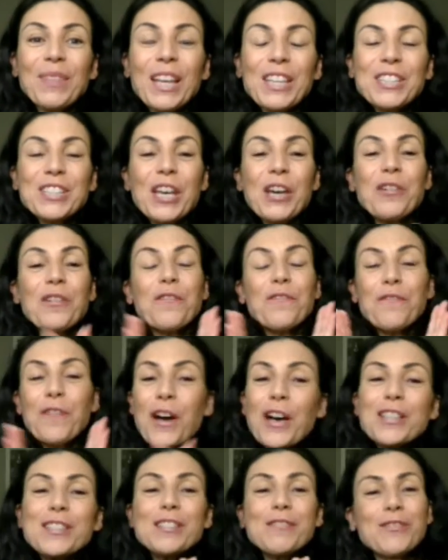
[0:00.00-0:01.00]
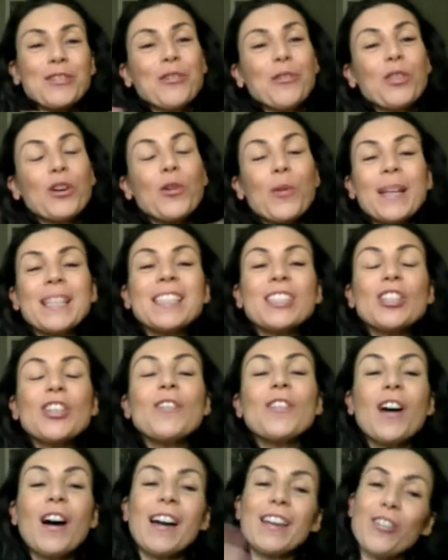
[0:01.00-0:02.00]
So first of all, the question
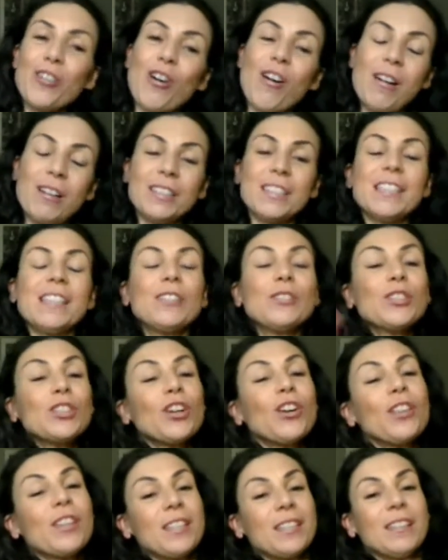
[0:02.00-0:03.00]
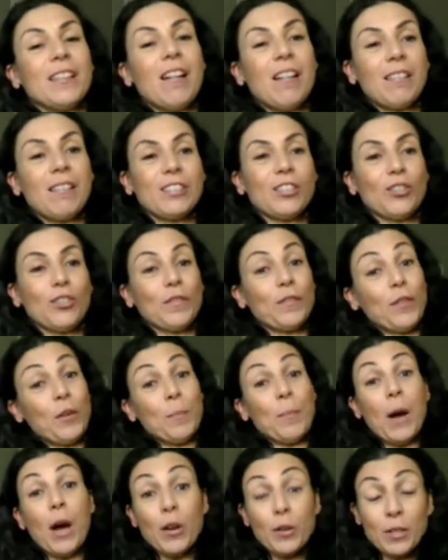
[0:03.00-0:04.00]
that I got asked, and I also got this asked on a few
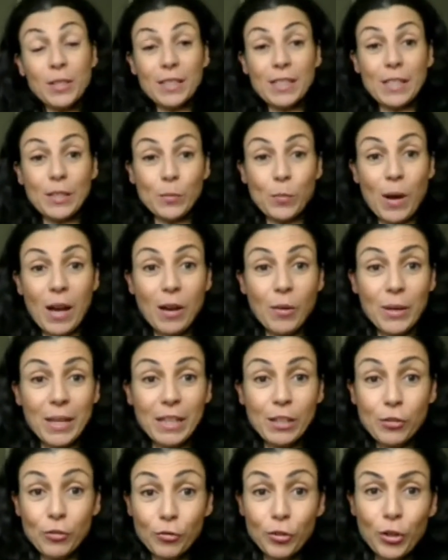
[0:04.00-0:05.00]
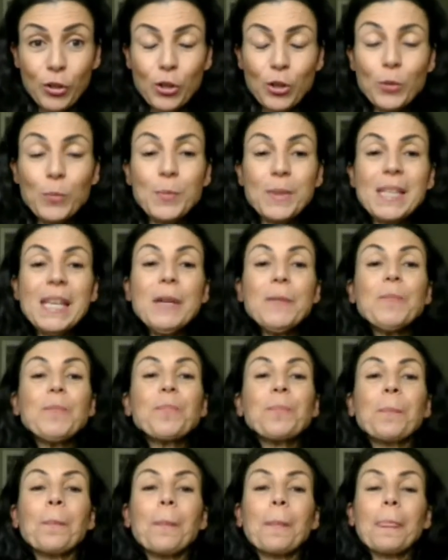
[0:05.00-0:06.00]
posts as well in groups: